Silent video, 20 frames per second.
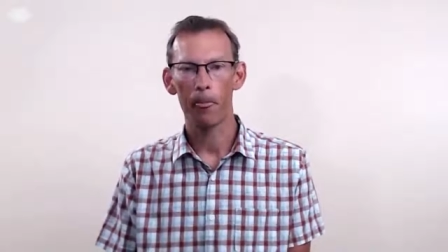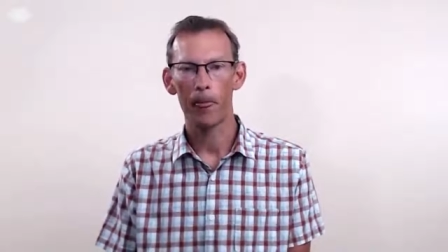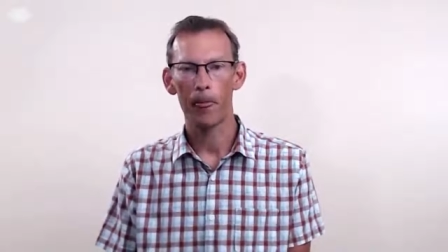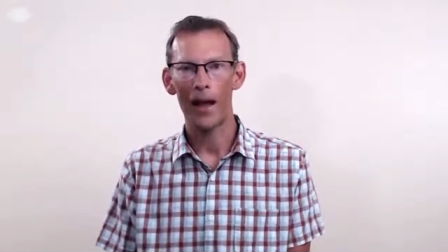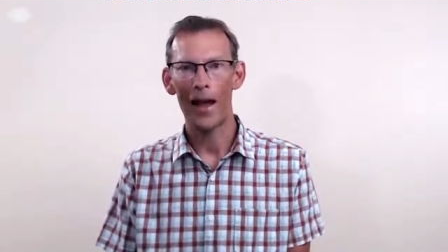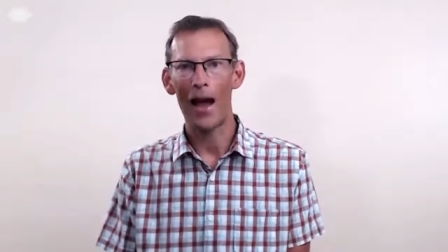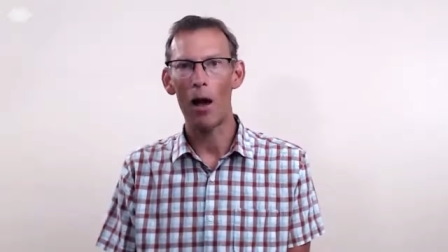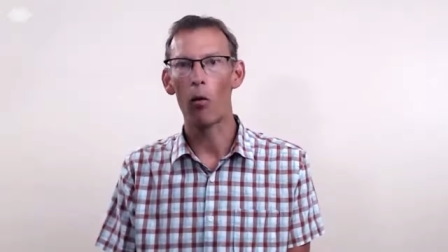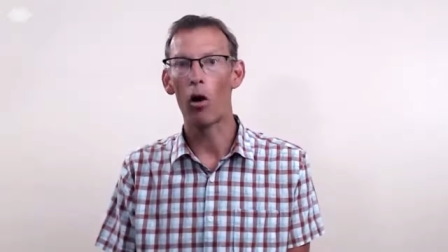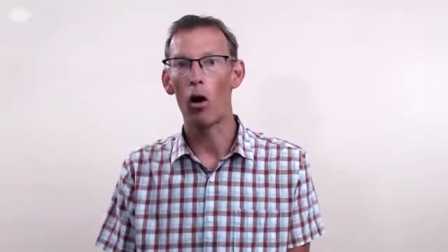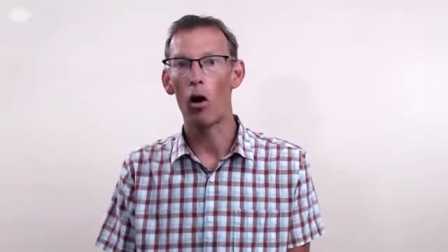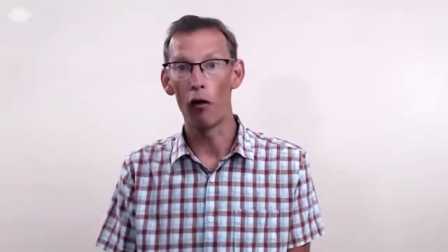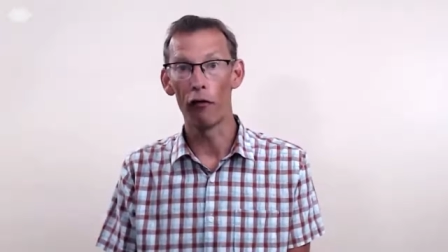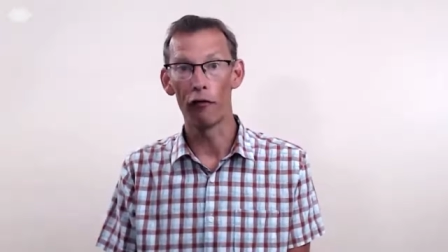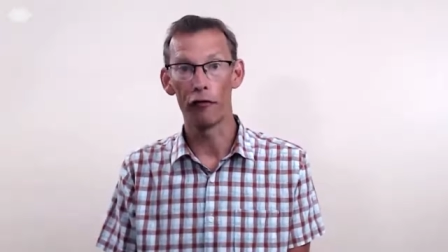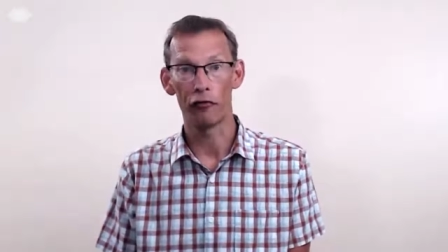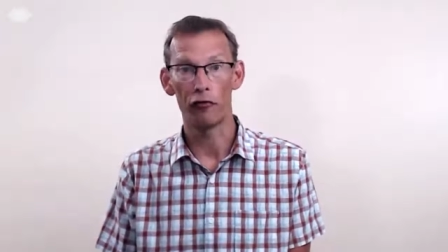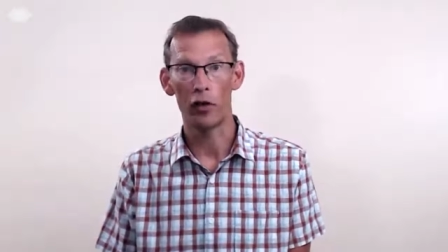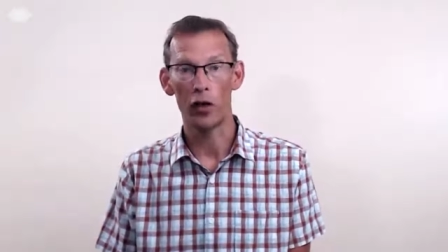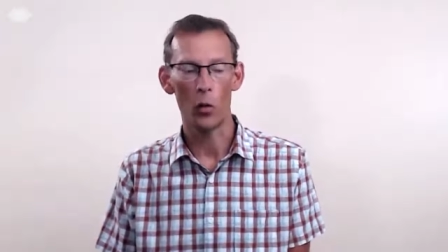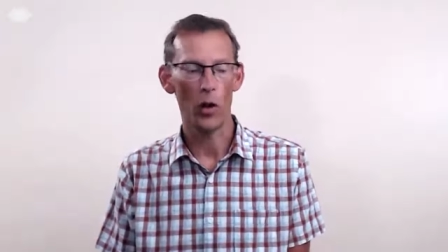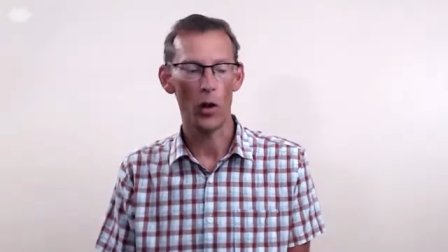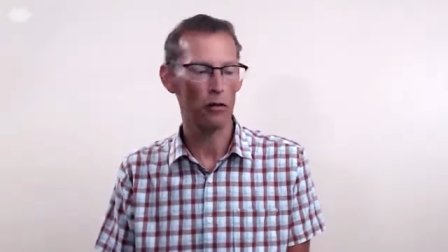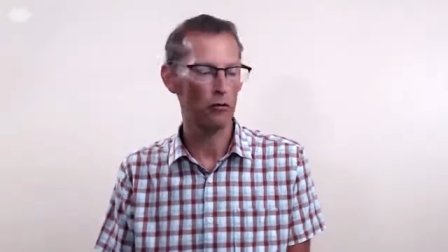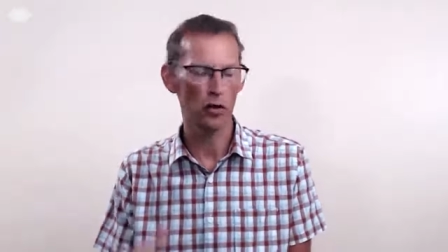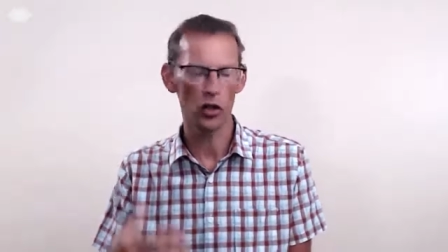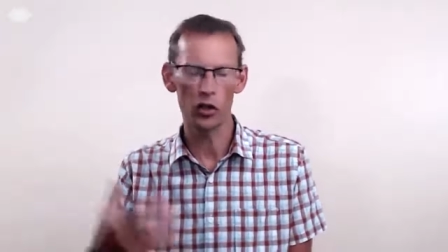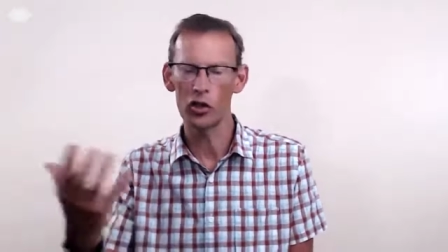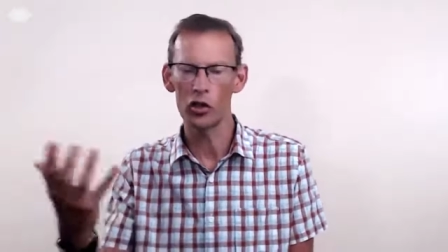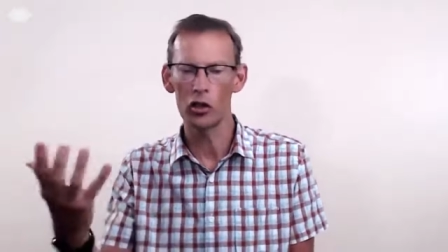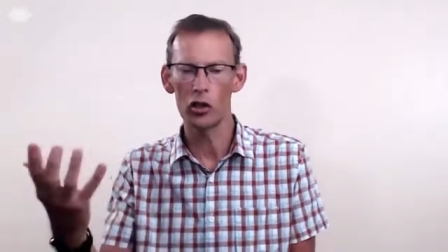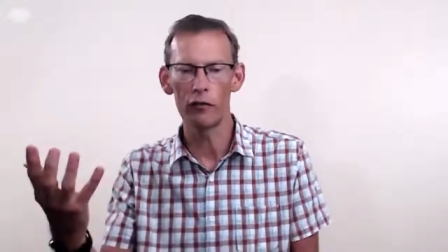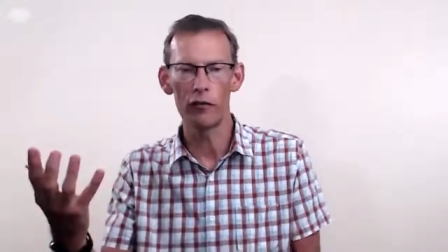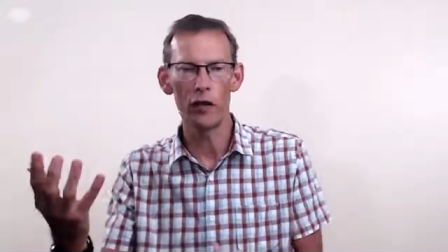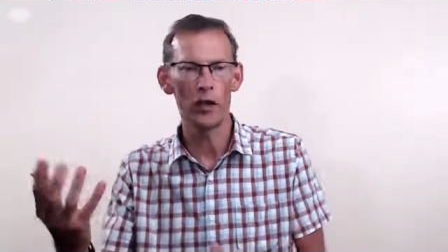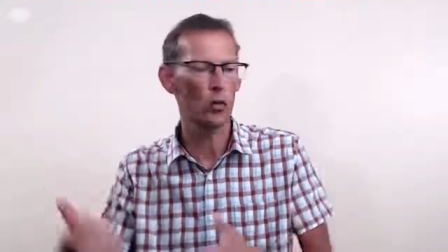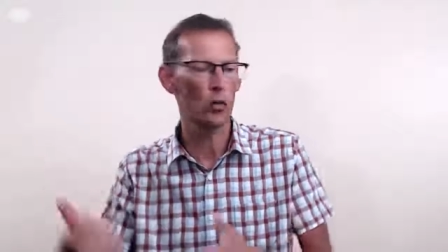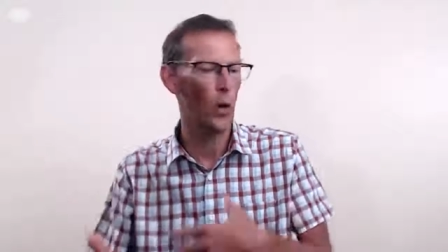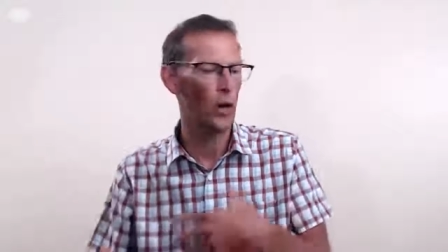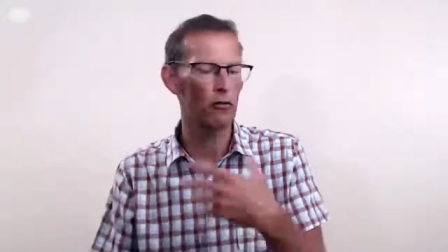our offering, whether it's a
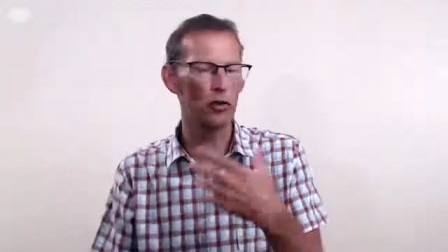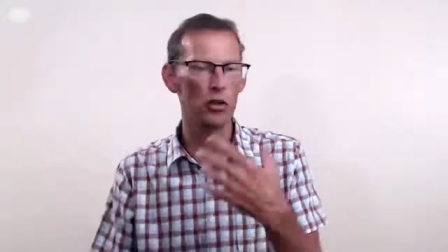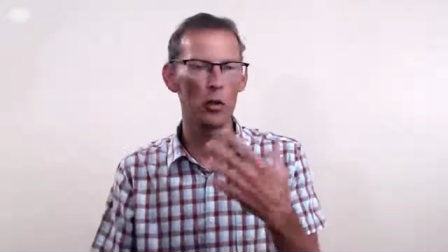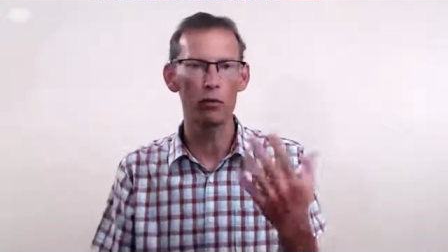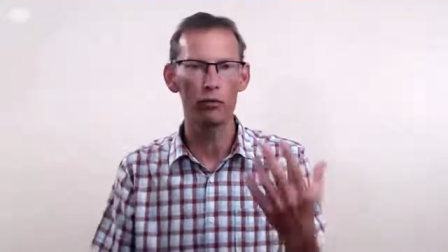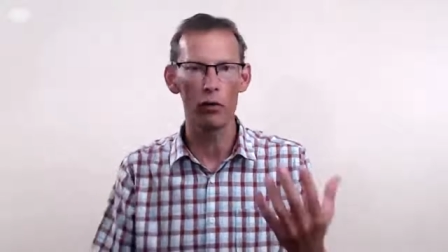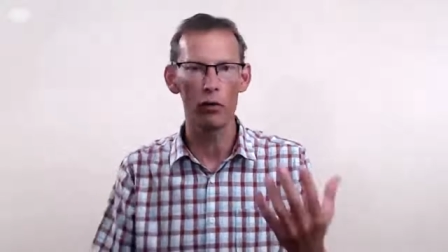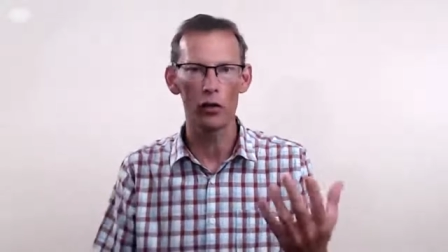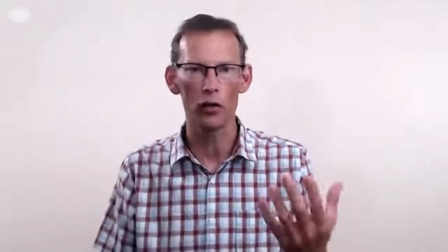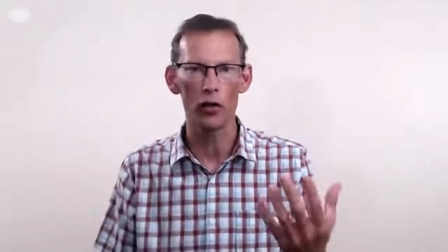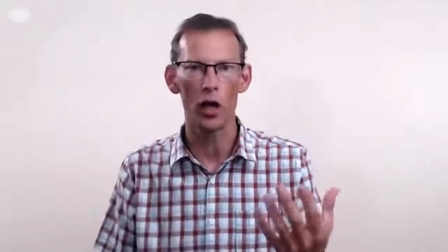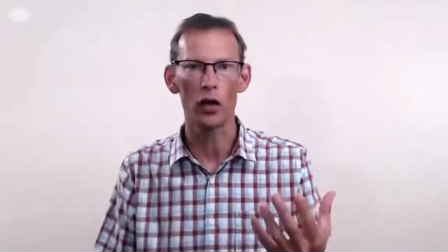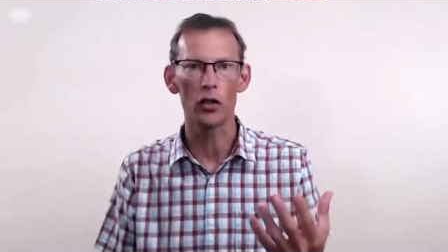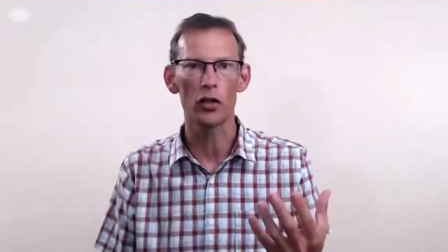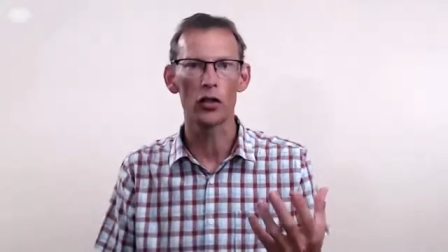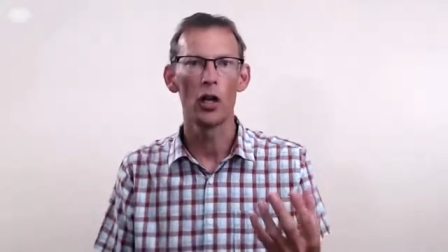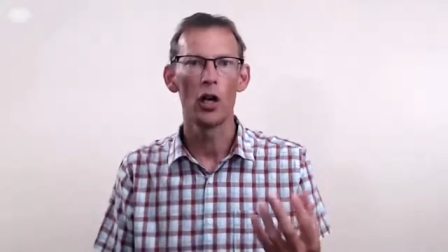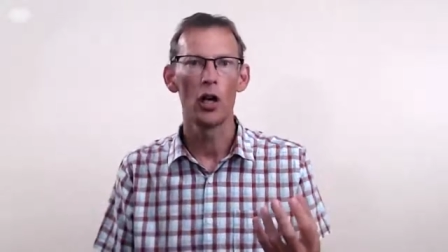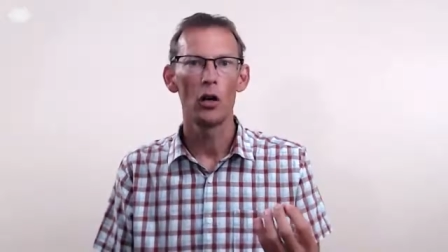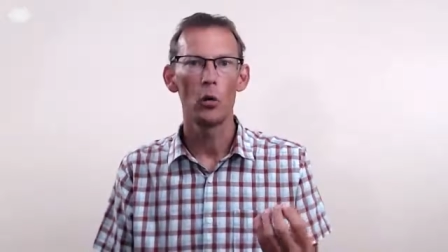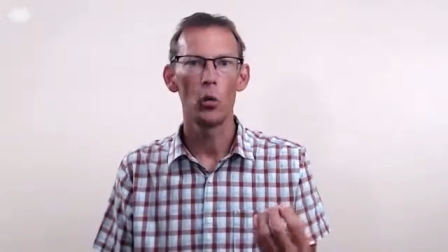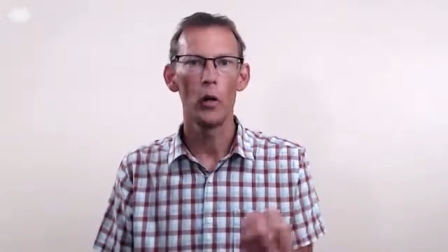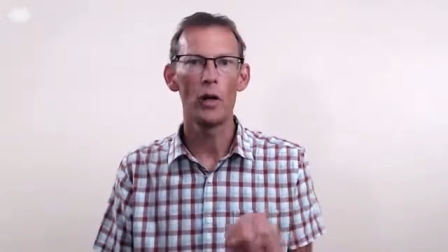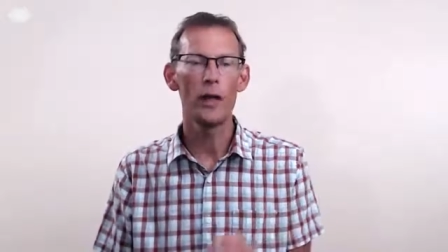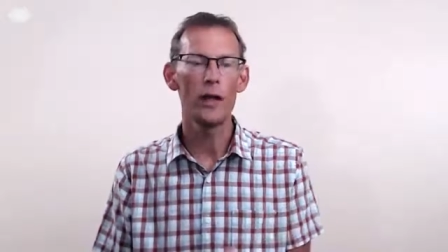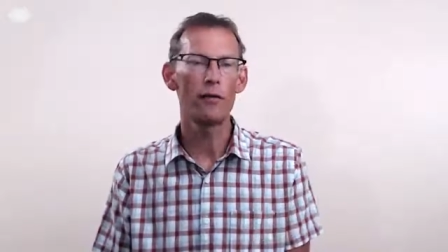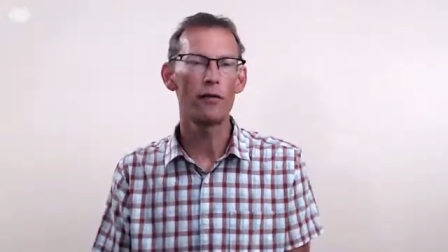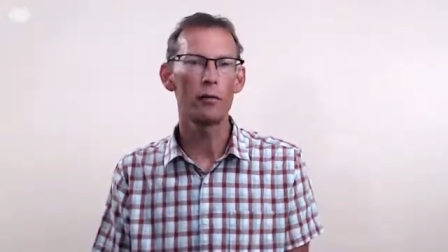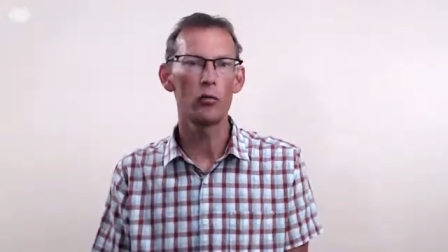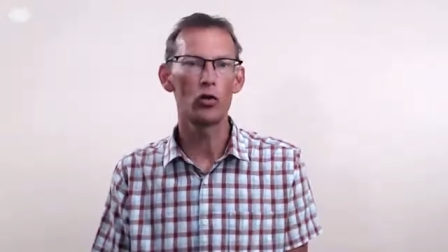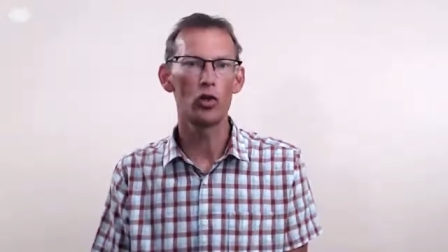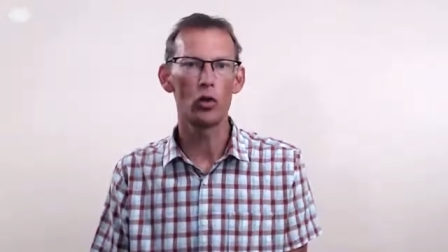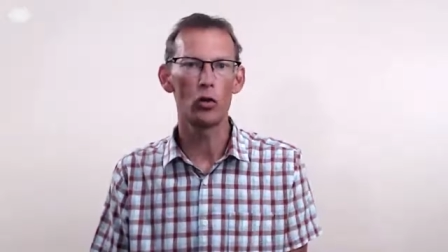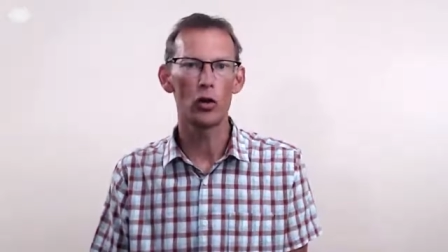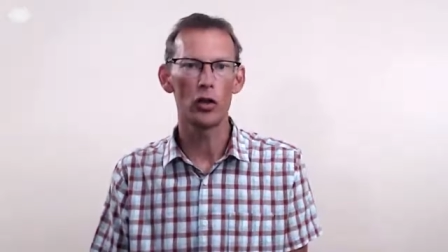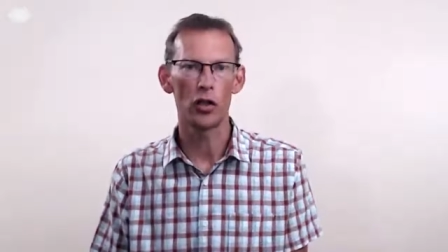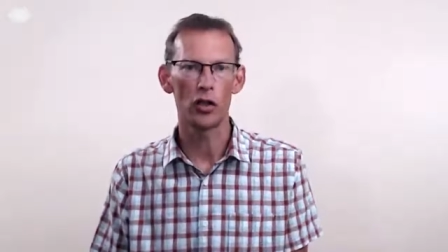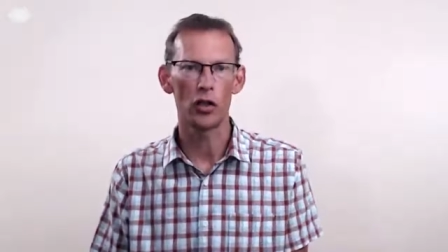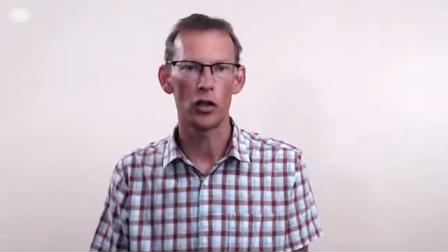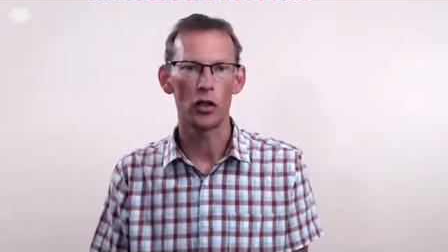service, whether it's a product, we give them
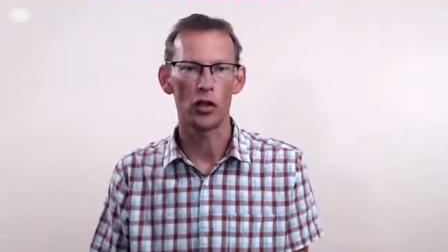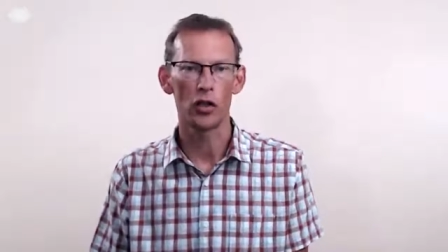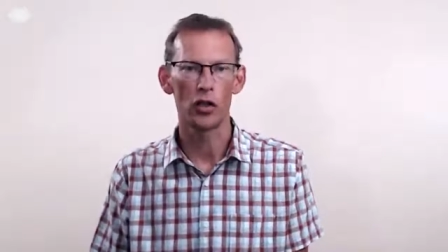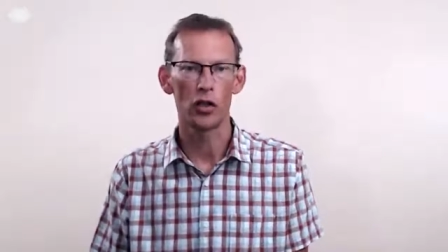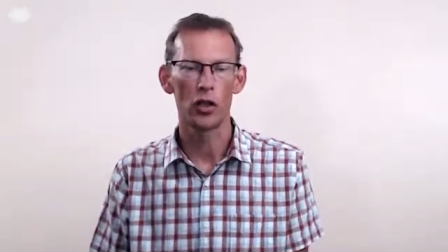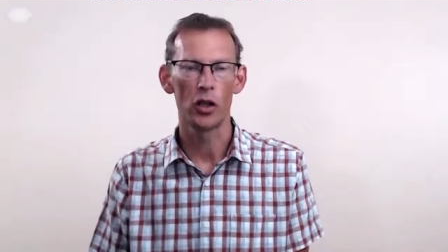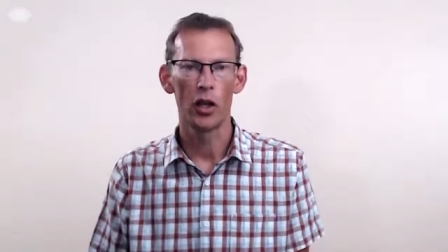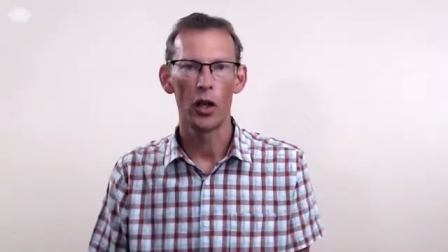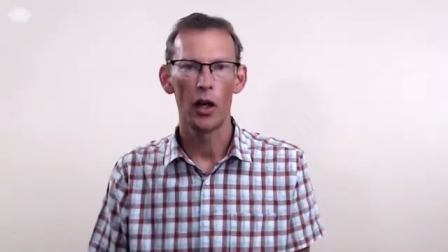choices.